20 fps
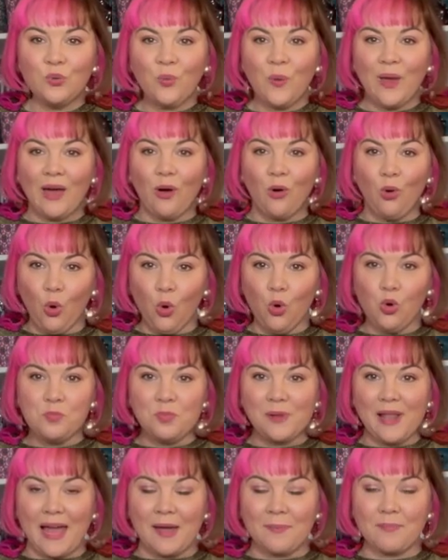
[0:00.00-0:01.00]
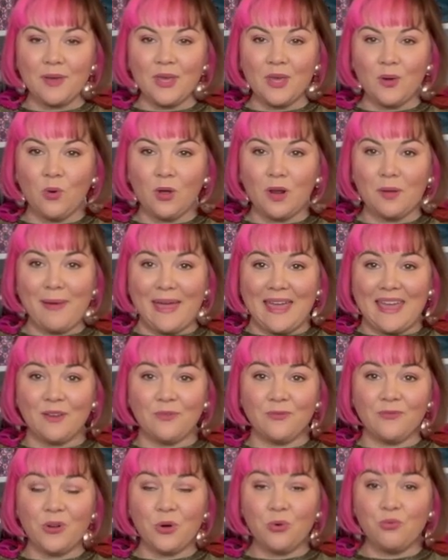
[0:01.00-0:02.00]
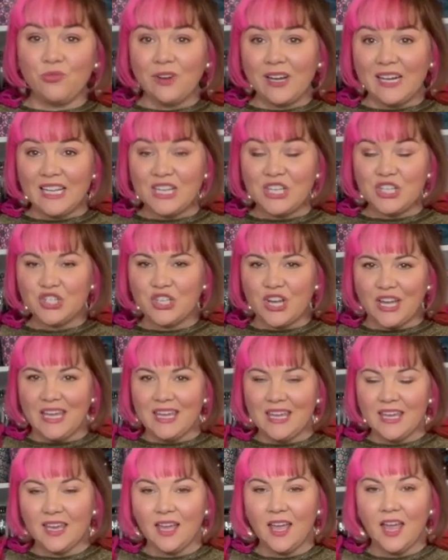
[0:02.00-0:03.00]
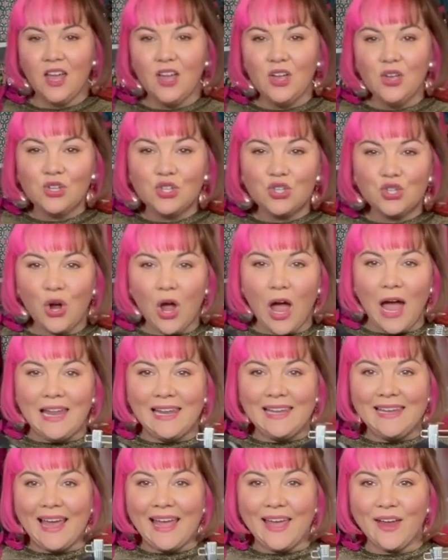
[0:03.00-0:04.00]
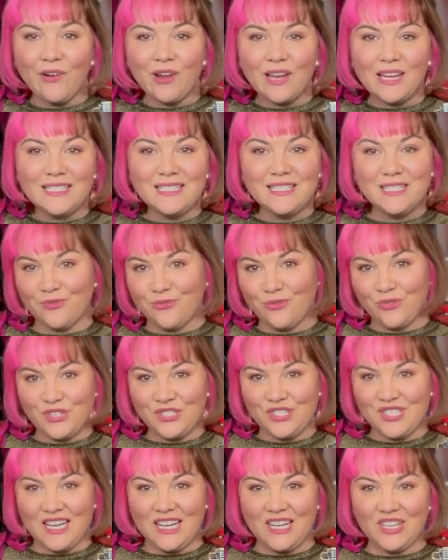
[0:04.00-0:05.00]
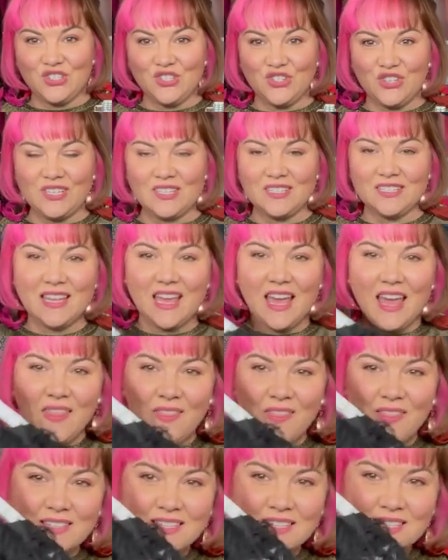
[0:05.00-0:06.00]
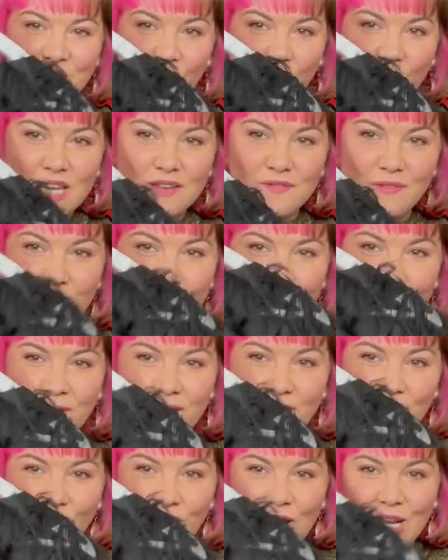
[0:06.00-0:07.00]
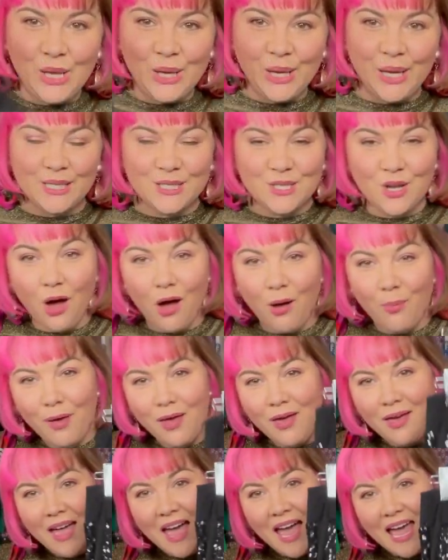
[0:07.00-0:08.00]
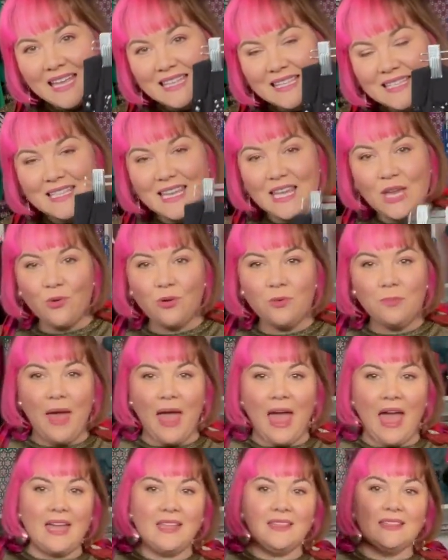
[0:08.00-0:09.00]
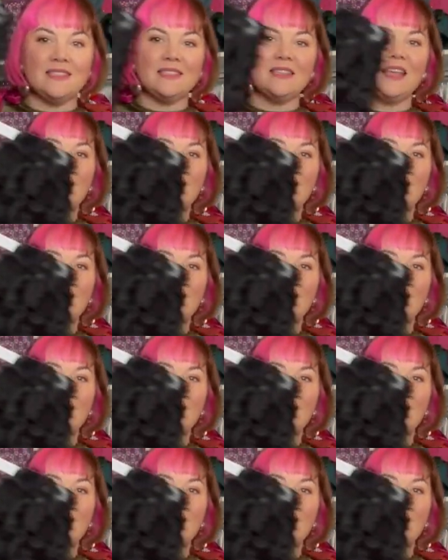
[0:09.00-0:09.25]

to wear all black but you want to make it feel really chic, try layering different textures. This is kind of a feathery looking top and sequin pants,